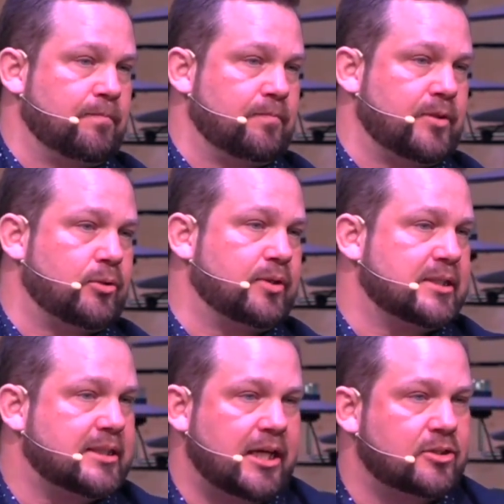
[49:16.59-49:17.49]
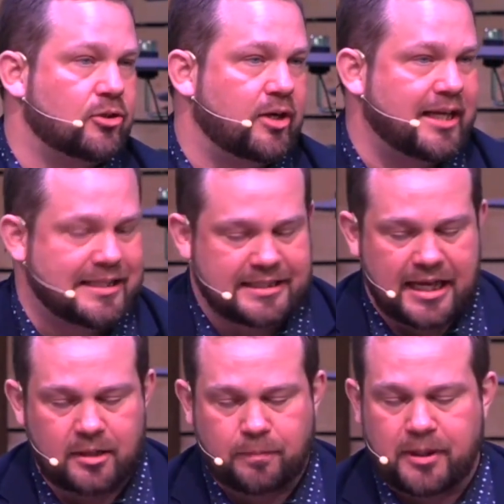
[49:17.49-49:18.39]
dear ones, saints are not
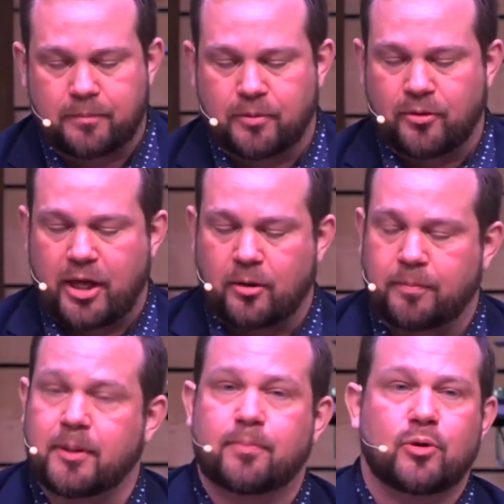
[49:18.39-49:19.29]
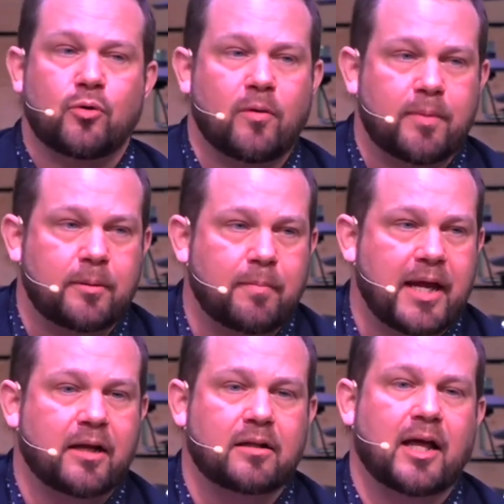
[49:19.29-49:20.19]
dead people. They are people who have been
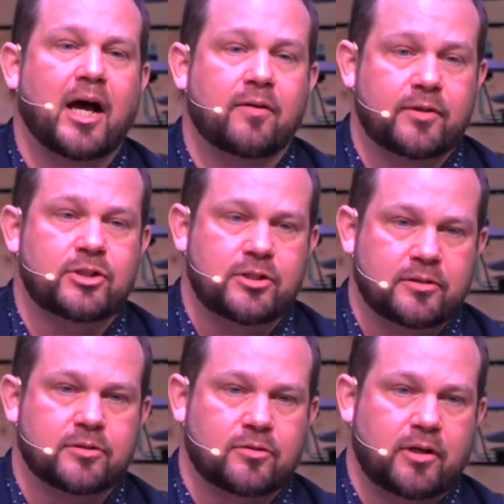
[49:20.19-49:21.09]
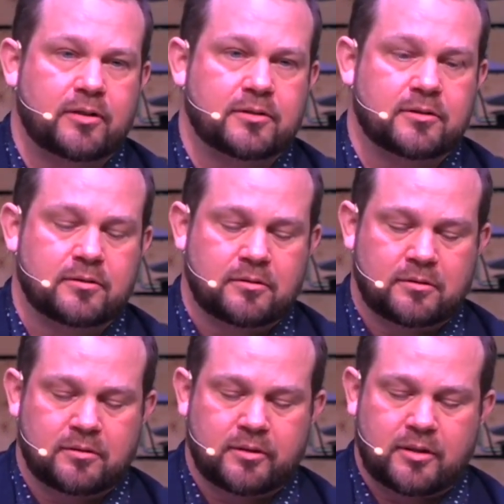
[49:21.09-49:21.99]
made alive in Jesus Christ.
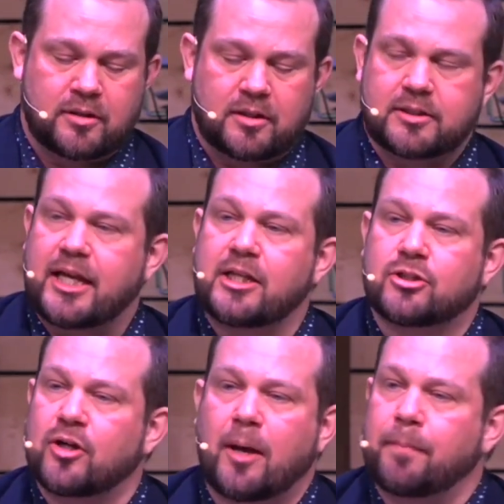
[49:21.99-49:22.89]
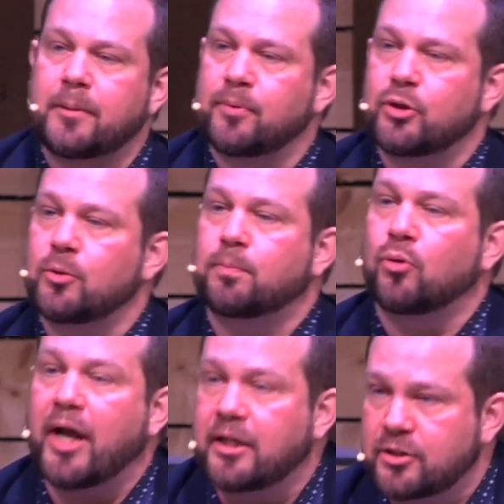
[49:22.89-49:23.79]
Saints are not people you
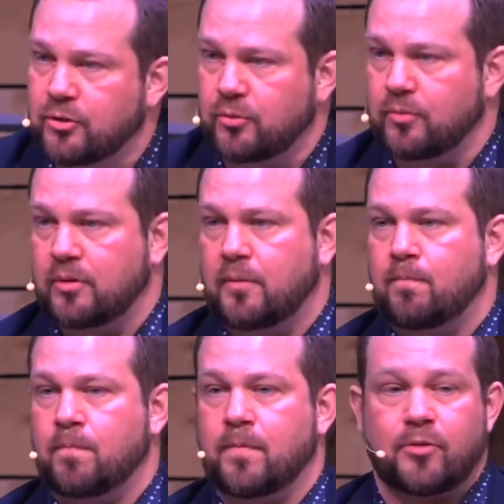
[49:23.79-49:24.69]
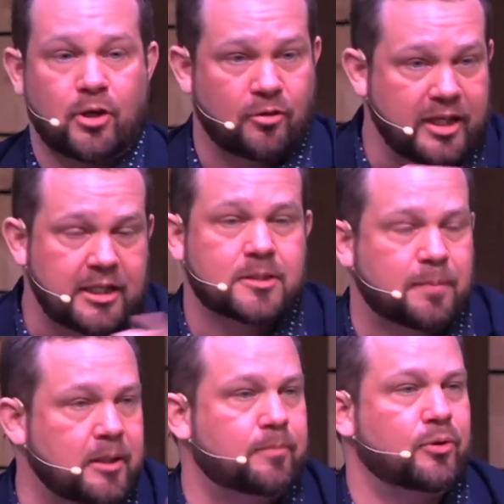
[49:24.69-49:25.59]
pray to. They're these
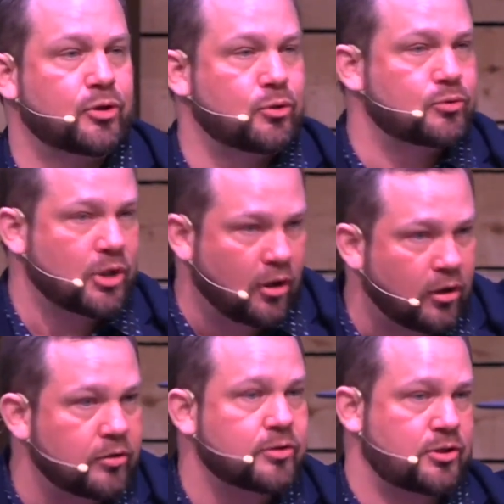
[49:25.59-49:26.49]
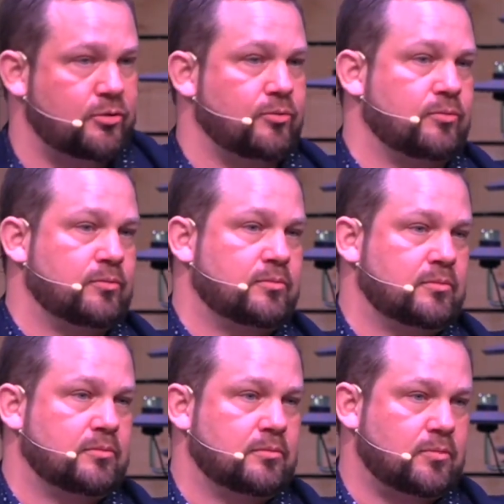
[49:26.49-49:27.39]
people you turn to
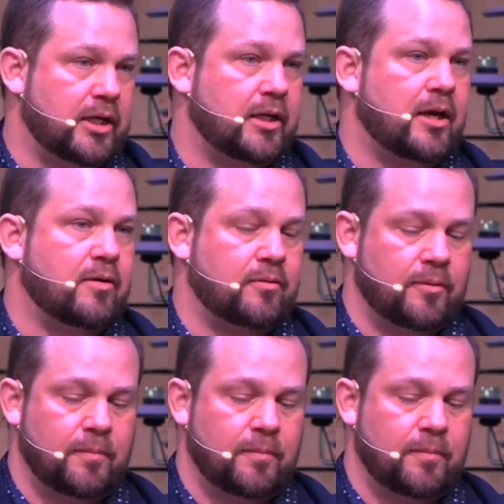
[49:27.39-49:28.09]
right now.